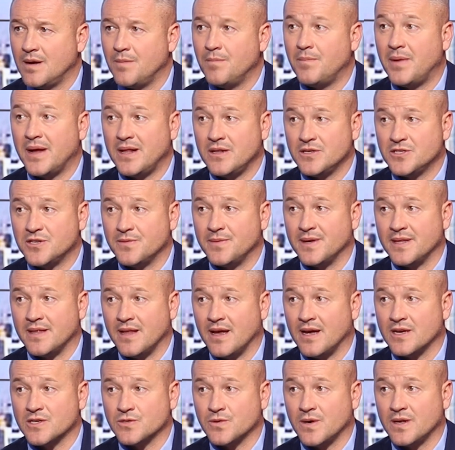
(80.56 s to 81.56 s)
And Belgium in
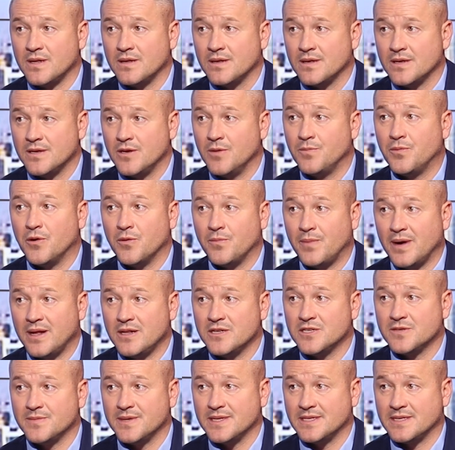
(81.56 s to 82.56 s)
that as well. You put
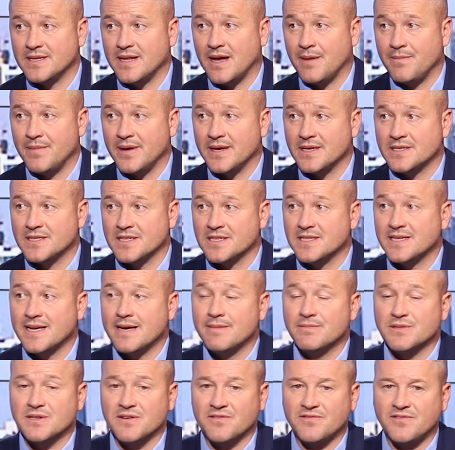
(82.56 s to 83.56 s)
Belgium into that mix. The
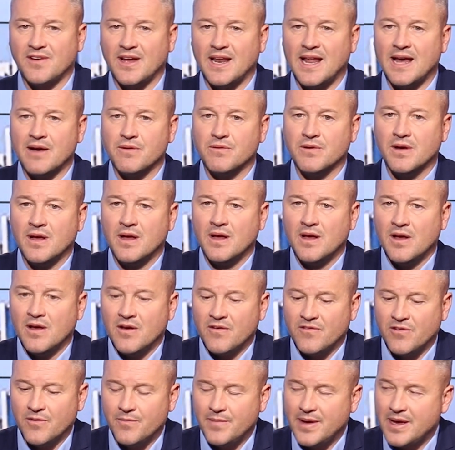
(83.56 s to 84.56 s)
teams that fell out,
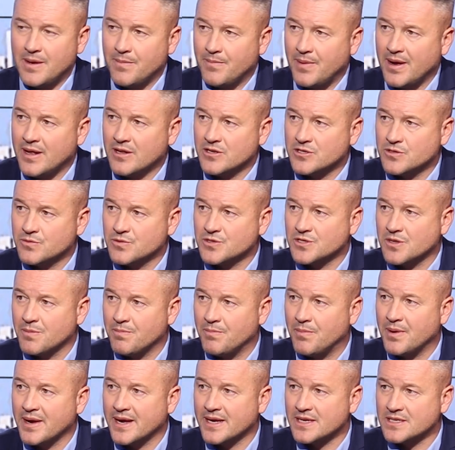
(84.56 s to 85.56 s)
for me, Belgium was the
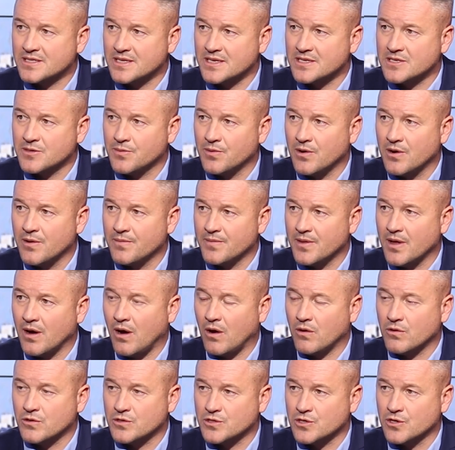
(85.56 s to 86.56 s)
biggest disappointment of the
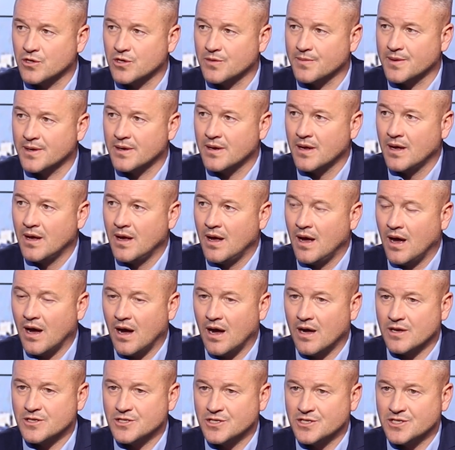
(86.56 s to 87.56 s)
whole tournament.
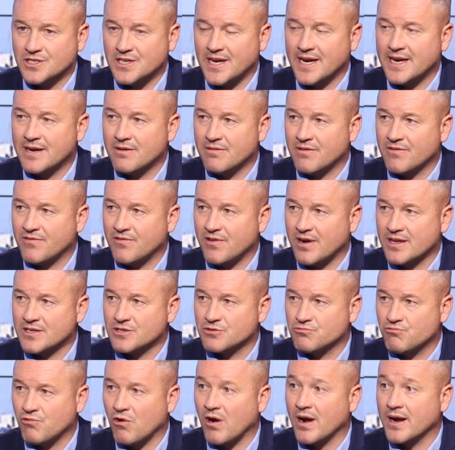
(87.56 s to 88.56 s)
Argentina and
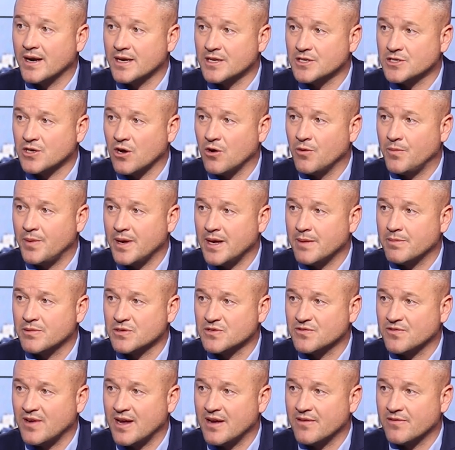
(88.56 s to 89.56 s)
France, rightly so,
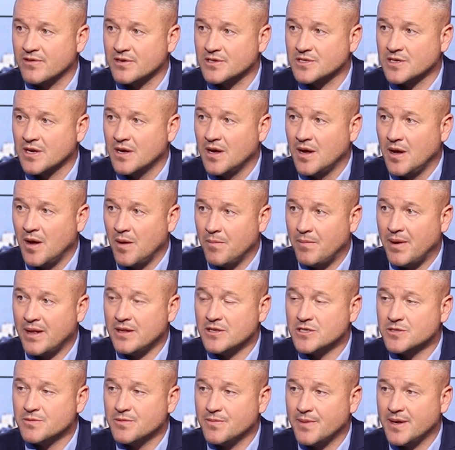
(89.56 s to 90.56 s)
people's favourites.
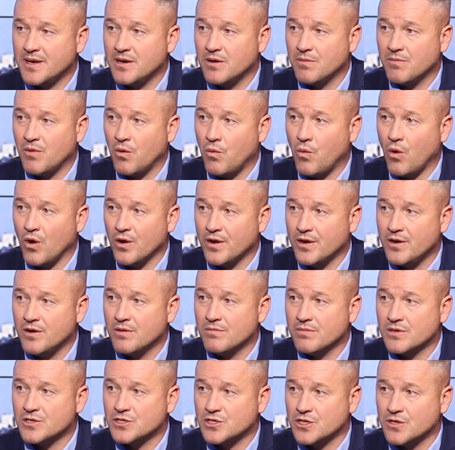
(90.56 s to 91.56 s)
Belgium have been number 1 and
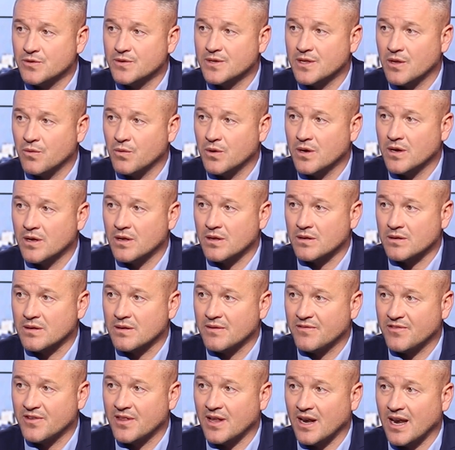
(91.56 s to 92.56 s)
number 2 in the world
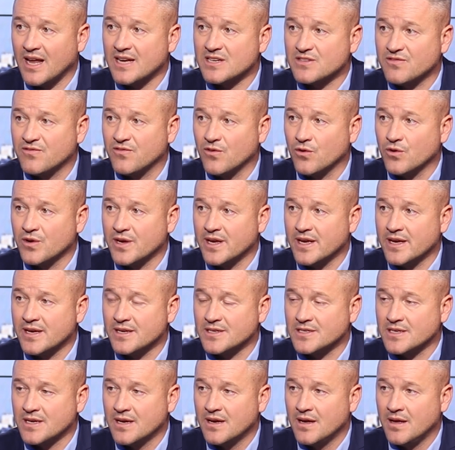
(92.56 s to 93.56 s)
for the last 4
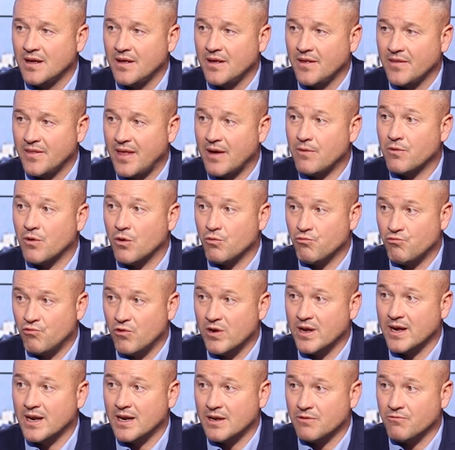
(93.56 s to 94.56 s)
years. They were
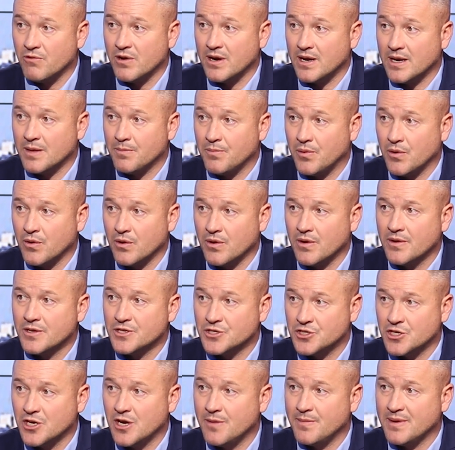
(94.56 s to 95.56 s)
really, really poor.
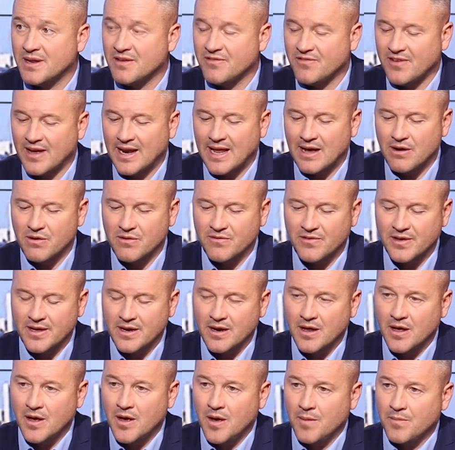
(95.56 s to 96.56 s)
Germany fell out of
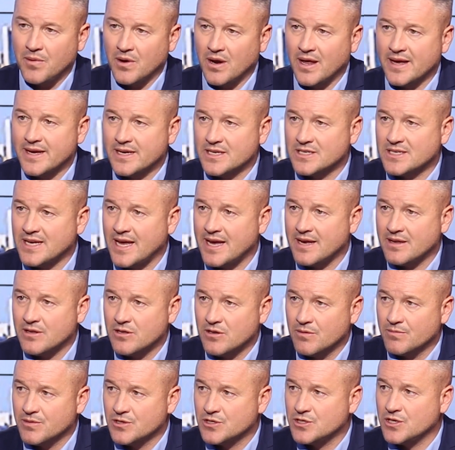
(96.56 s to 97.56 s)
it. But like you say,
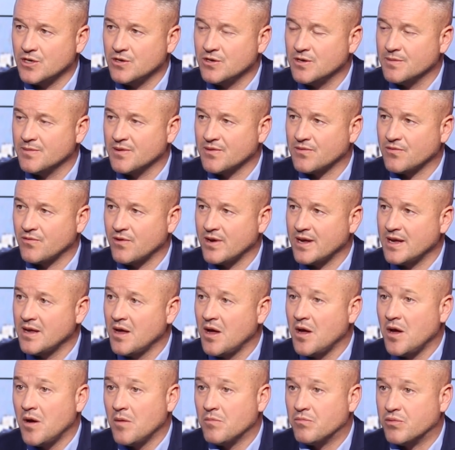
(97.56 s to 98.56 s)
number 2, number 3,
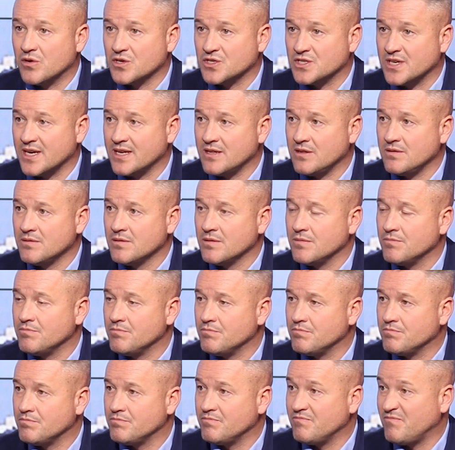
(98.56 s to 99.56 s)
Brazil
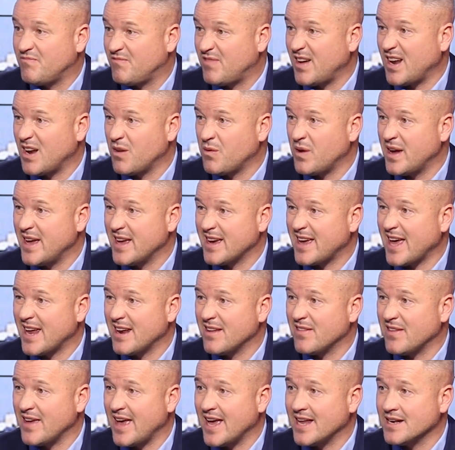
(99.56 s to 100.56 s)
fell away
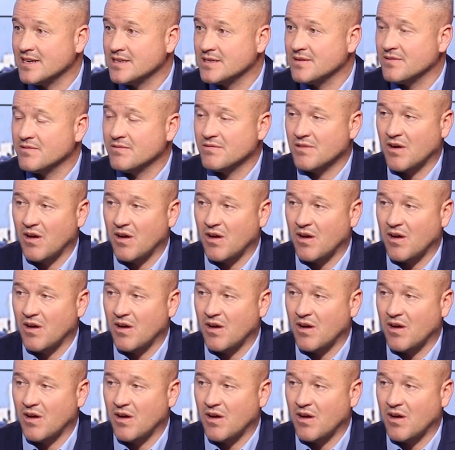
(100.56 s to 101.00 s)
again at the end.